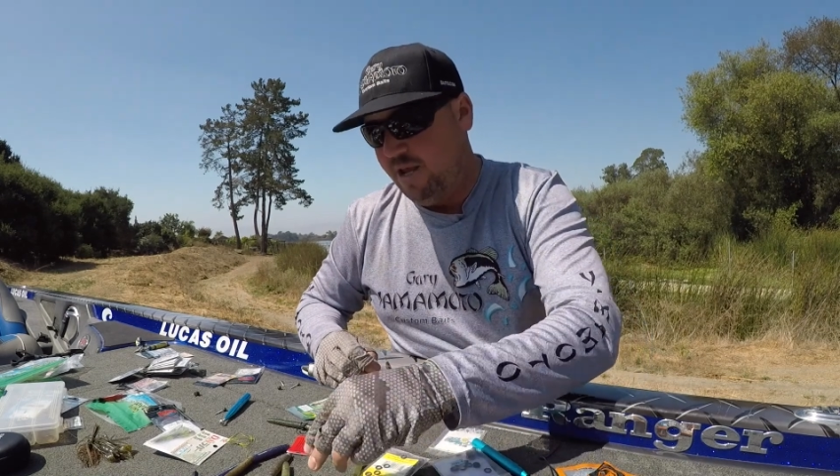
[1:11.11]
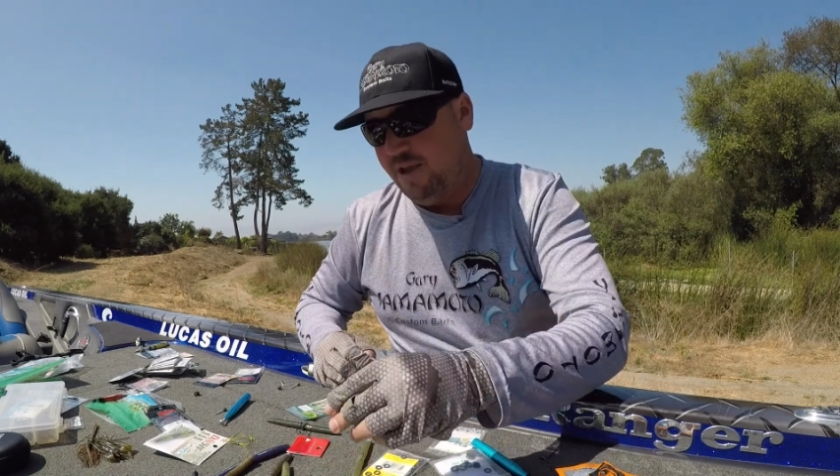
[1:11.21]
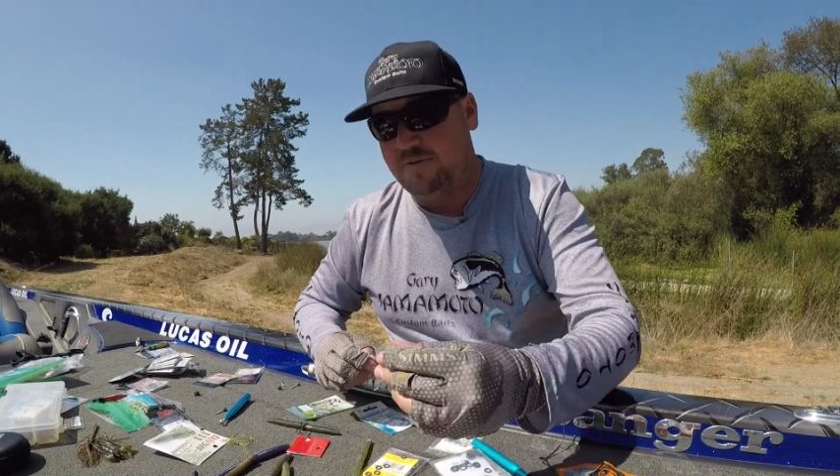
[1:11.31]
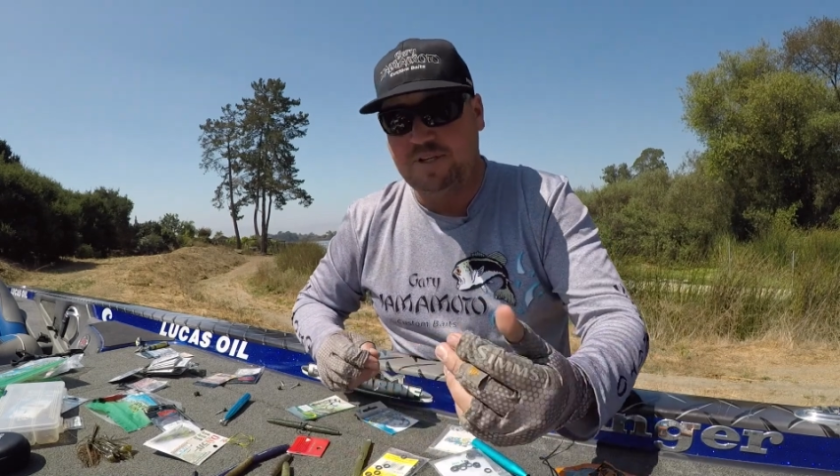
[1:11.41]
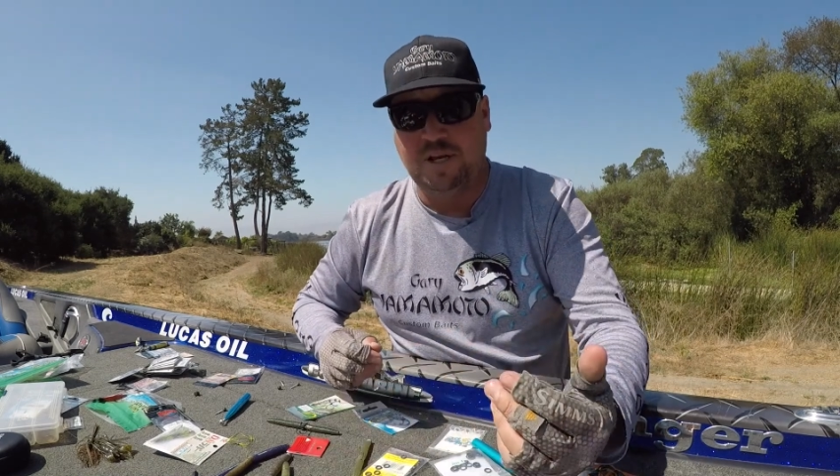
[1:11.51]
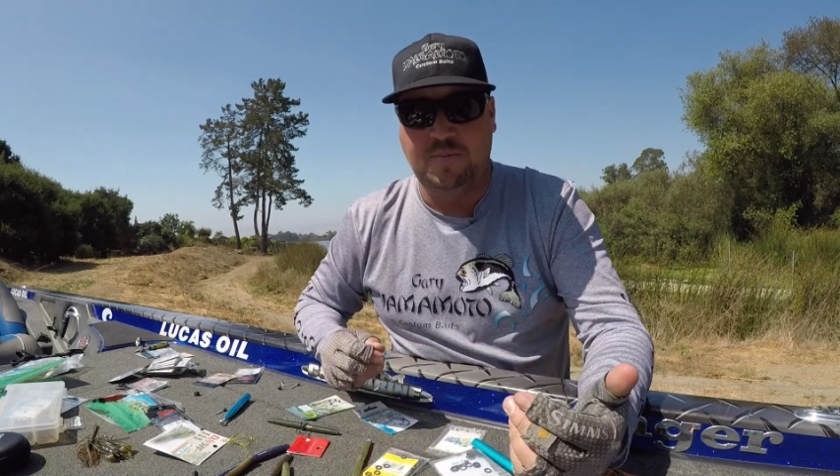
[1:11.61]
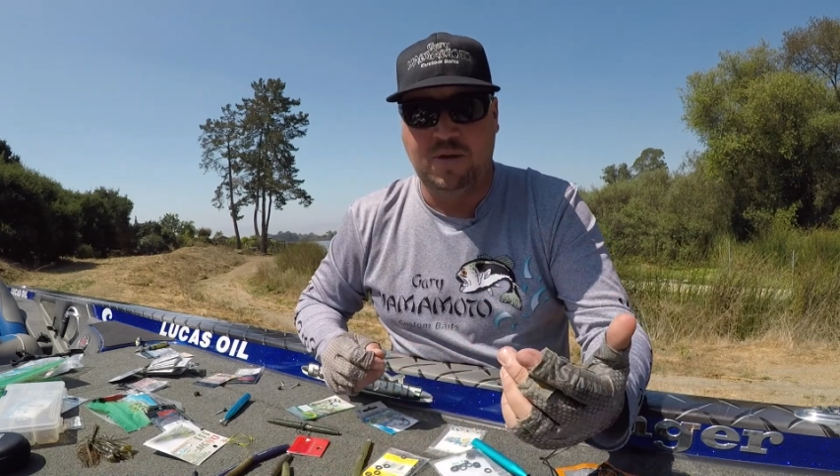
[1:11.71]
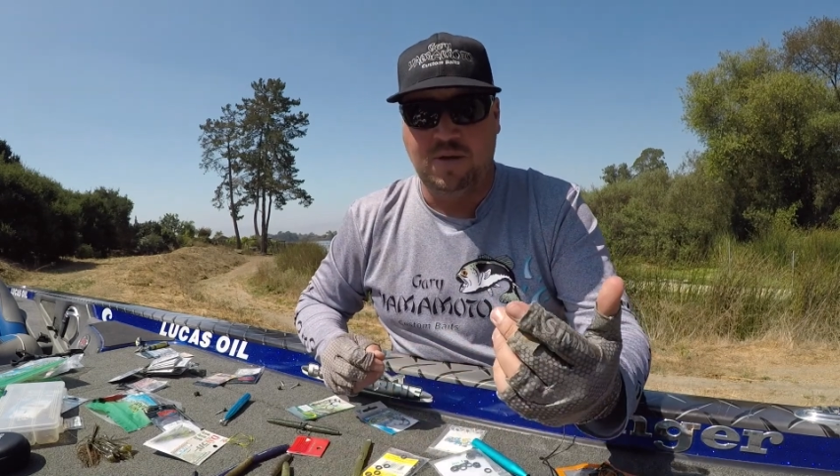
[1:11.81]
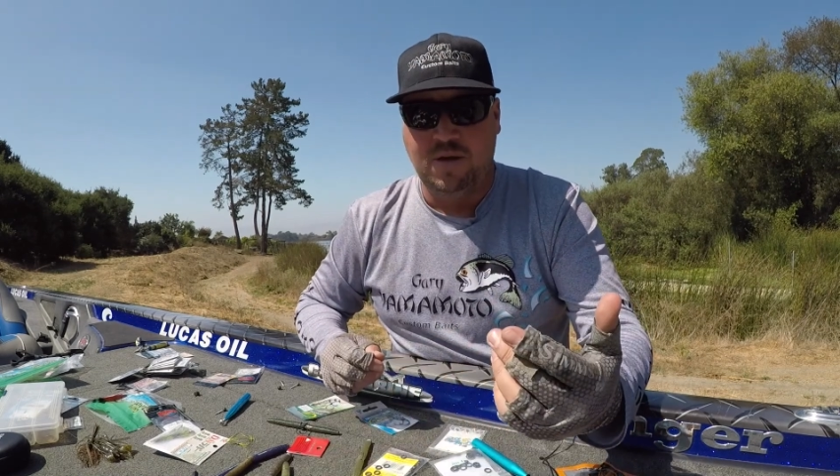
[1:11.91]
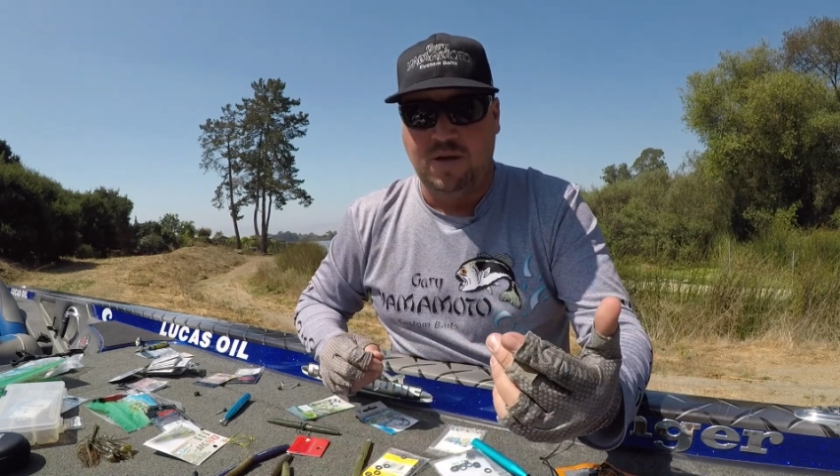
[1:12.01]
if it's gonna
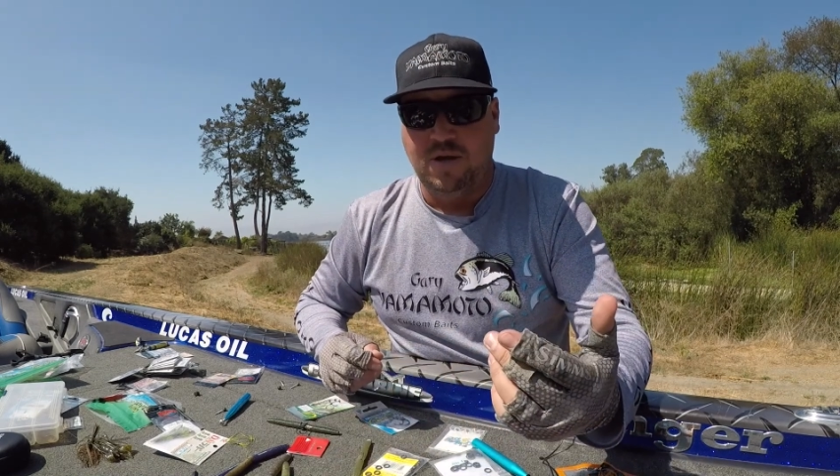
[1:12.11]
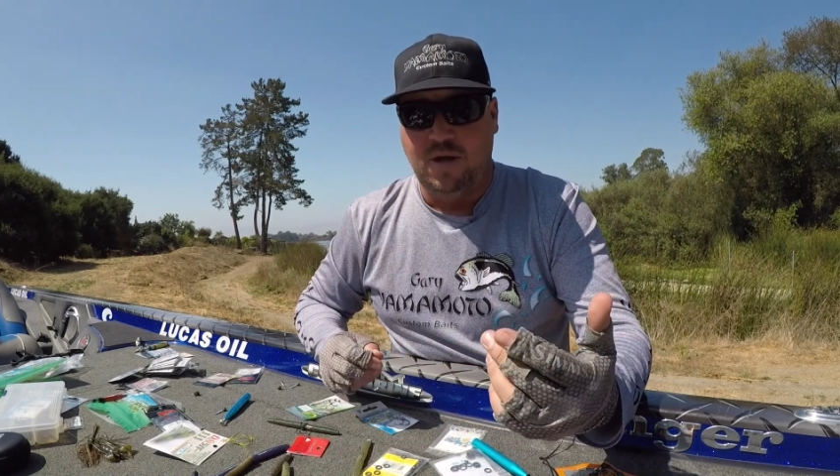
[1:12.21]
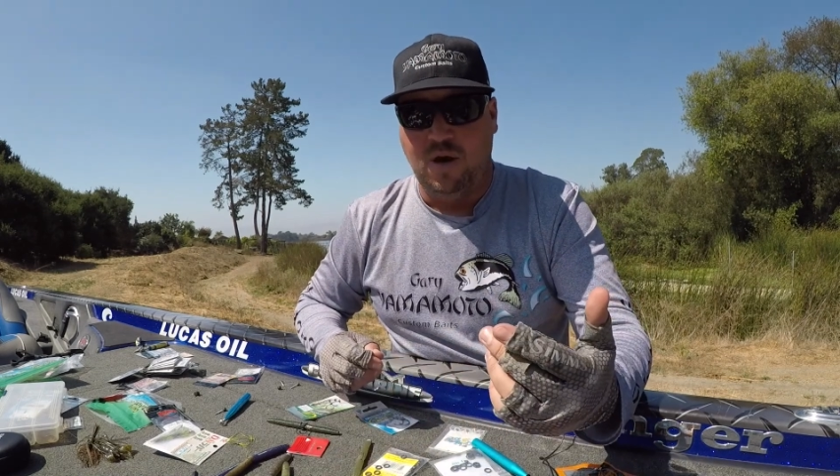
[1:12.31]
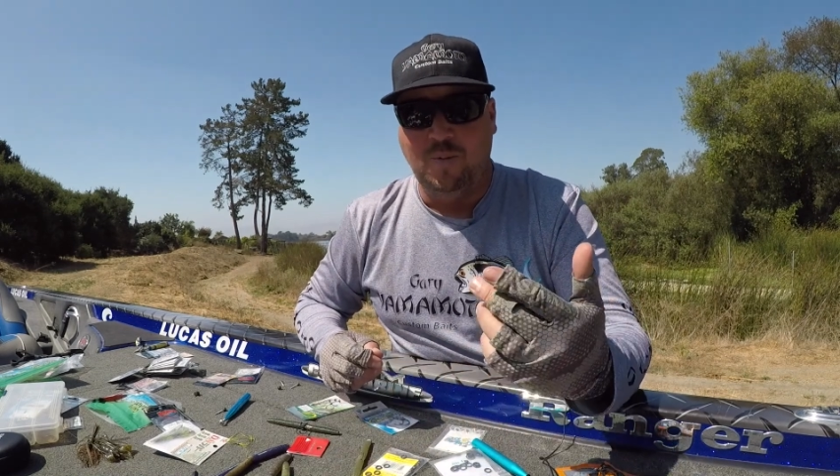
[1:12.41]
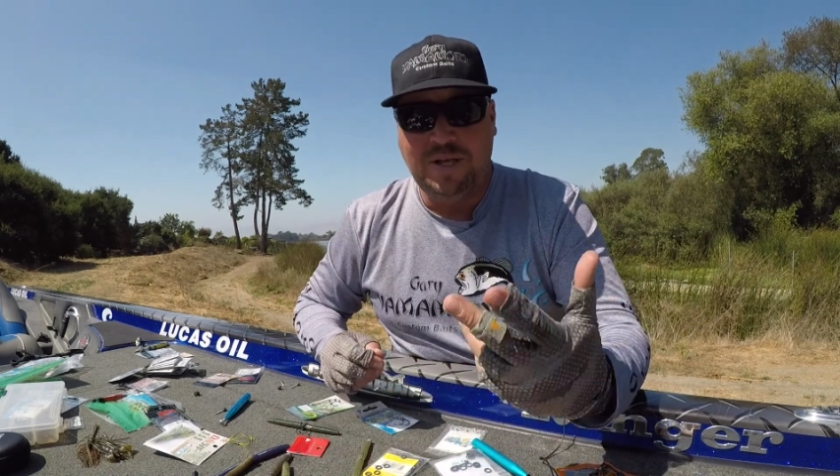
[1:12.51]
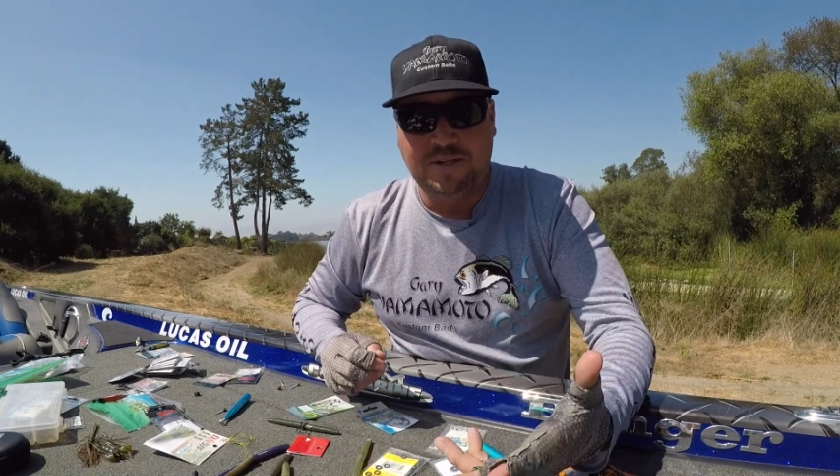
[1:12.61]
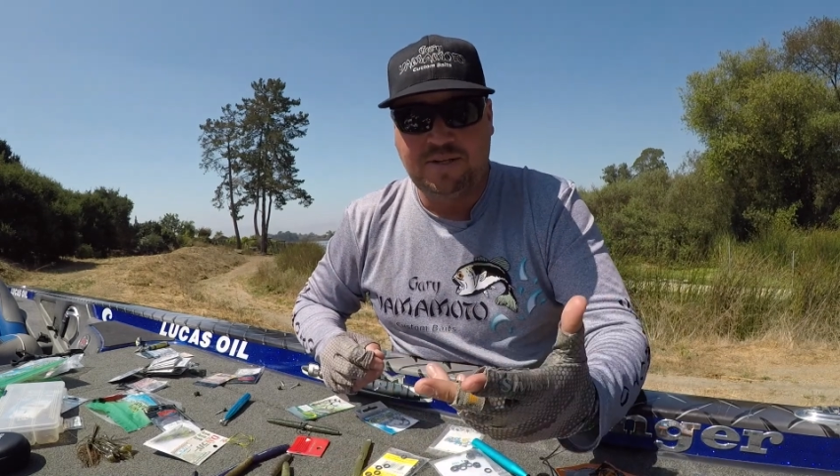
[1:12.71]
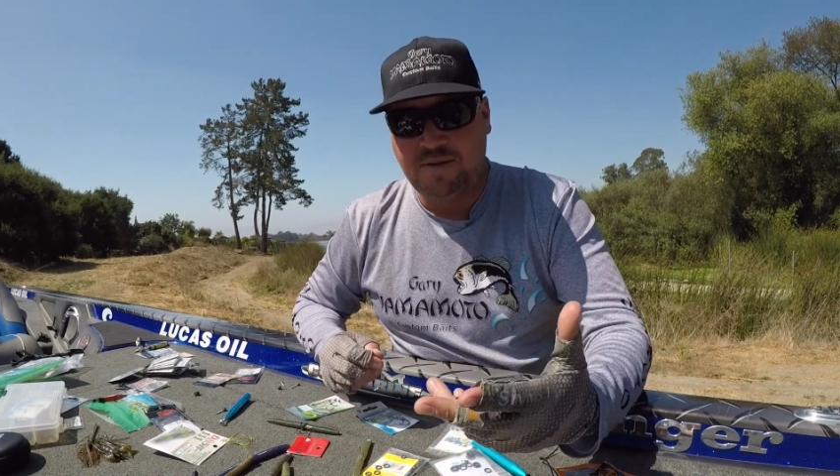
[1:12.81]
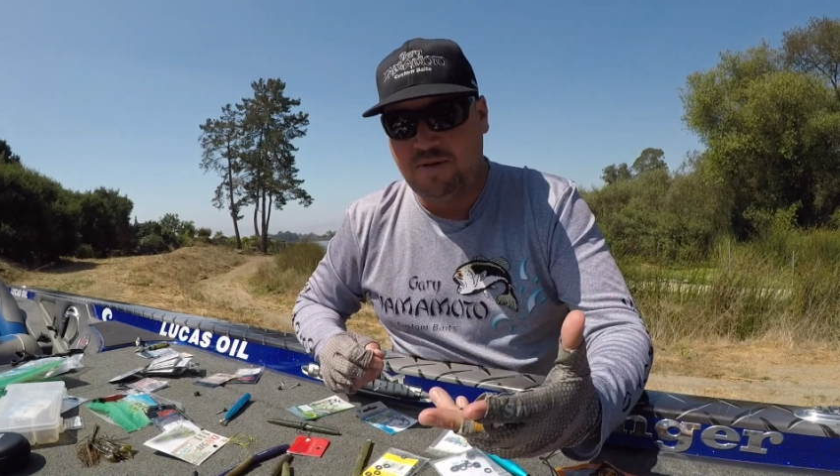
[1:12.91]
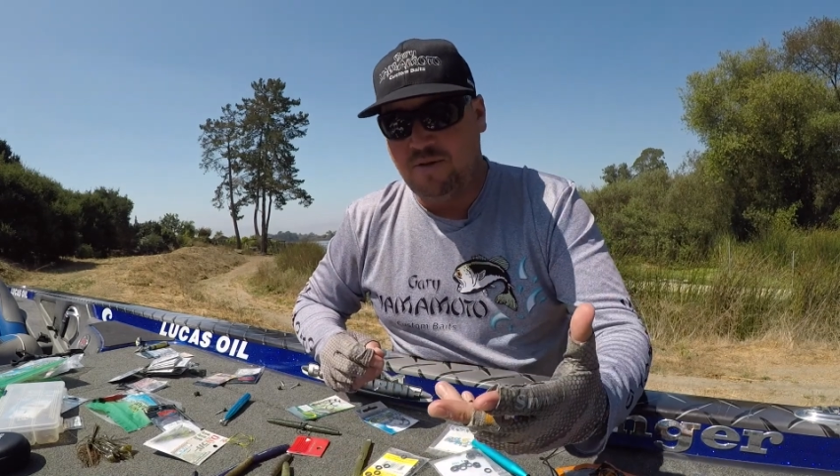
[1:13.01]
be a
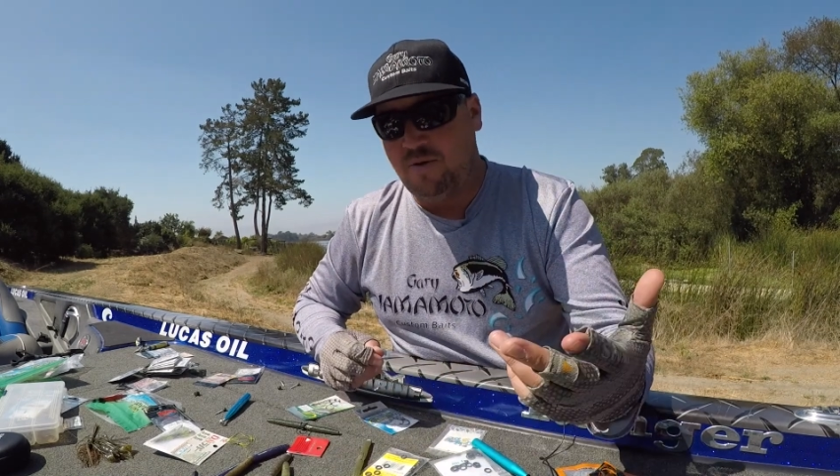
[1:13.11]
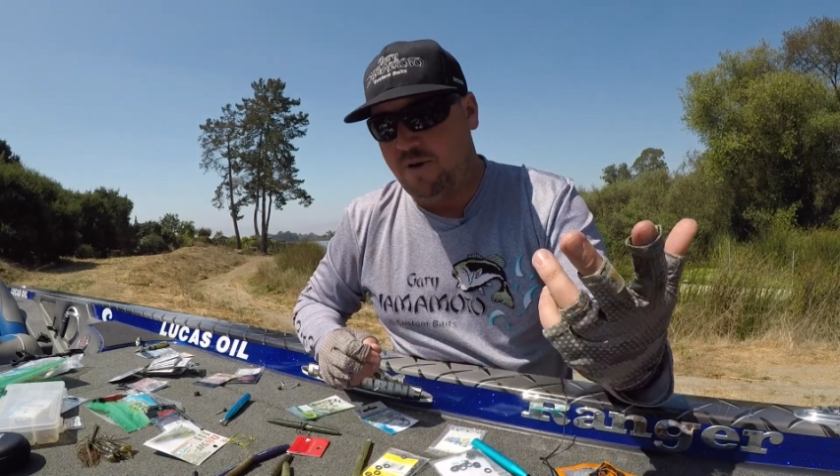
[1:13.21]
weedless hook or a